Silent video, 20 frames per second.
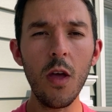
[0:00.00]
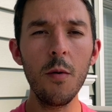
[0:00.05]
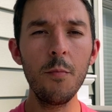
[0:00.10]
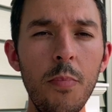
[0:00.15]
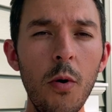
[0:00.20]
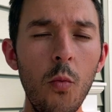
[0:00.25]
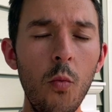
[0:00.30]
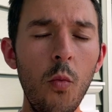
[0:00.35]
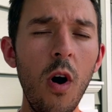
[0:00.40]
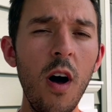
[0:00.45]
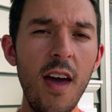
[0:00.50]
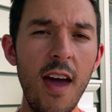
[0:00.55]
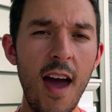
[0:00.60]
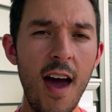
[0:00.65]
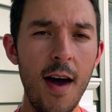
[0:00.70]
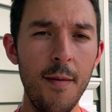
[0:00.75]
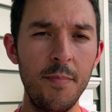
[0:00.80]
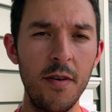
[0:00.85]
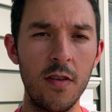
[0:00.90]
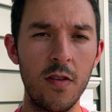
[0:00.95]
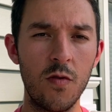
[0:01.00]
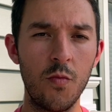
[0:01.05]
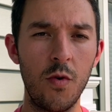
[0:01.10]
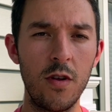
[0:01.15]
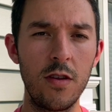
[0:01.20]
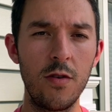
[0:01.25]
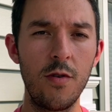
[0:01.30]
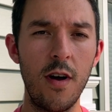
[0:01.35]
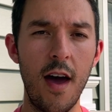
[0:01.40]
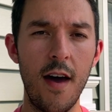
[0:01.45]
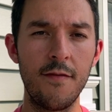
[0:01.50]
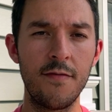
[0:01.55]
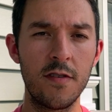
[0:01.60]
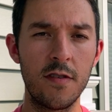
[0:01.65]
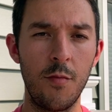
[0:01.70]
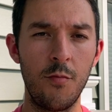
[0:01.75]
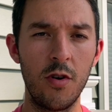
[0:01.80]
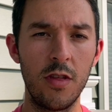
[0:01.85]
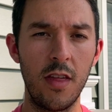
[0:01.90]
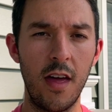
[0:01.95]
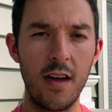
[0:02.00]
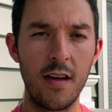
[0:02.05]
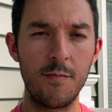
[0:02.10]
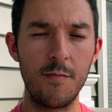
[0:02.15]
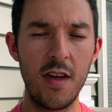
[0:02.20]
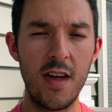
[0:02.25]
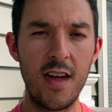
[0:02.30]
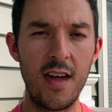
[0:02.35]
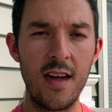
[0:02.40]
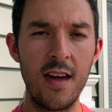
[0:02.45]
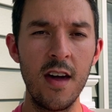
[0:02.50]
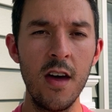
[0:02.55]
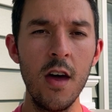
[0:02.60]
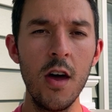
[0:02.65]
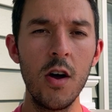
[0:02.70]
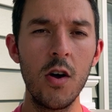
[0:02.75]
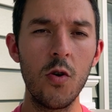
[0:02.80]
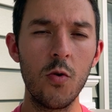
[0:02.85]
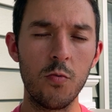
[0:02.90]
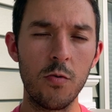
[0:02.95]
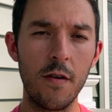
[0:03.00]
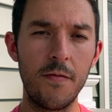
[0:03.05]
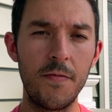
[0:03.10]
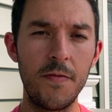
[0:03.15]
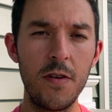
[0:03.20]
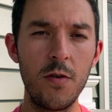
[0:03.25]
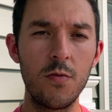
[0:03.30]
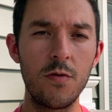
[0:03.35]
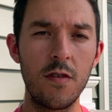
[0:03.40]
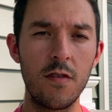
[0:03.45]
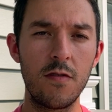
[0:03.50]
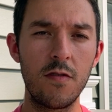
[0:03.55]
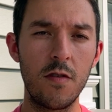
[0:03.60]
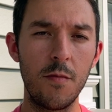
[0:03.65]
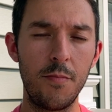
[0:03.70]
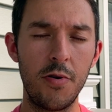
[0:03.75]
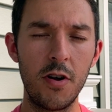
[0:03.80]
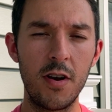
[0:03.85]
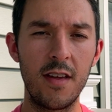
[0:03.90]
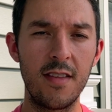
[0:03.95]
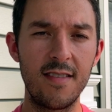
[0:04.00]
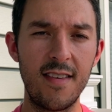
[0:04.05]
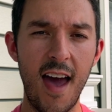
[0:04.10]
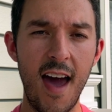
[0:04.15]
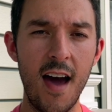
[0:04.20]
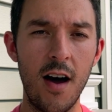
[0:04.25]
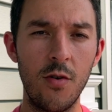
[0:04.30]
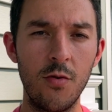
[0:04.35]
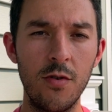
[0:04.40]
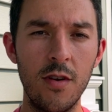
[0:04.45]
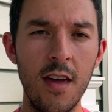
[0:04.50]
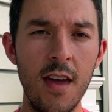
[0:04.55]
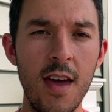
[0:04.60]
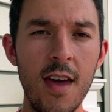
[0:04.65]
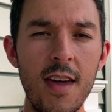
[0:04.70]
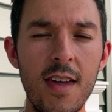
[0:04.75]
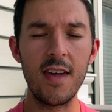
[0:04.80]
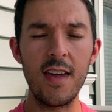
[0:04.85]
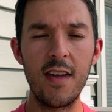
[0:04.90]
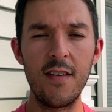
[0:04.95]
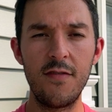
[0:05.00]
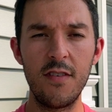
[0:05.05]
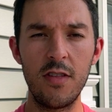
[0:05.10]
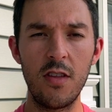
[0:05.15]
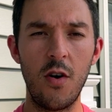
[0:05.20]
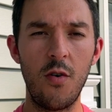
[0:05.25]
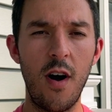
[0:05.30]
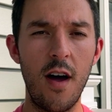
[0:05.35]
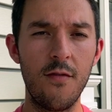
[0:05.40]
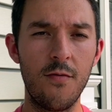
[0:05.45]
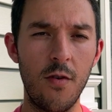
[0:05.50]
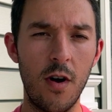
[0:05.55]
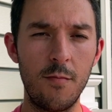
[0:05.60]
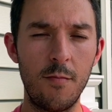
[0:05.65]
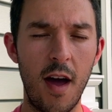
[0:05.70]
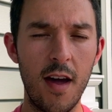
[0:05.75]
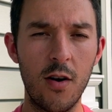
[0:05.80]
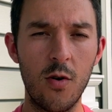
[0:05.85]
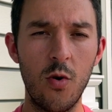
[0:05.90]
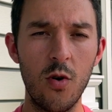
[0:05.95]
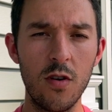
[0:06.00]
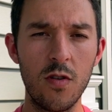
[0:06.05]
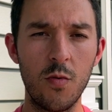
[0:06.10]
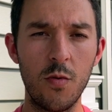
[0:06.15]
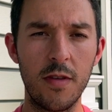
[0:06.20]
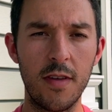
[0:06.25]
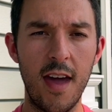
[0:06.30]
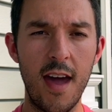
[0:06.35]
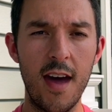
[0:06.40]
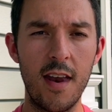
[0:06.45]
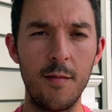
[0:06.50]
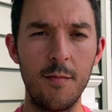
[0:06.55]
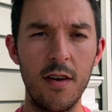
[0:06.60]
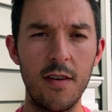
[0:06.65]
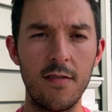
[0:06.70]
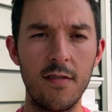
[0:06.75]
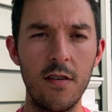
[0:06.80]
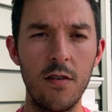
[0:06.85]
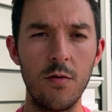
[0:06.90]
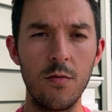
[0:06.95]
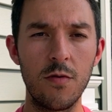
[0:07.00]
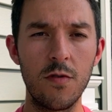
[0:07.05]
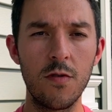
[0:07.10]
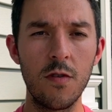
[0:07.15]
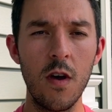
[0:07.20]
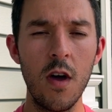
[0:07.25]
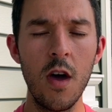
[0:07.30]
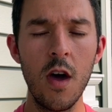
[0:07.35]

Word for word: But what happens when you have someone like me who refuses to put it down, even though I've run my course with cannabis use?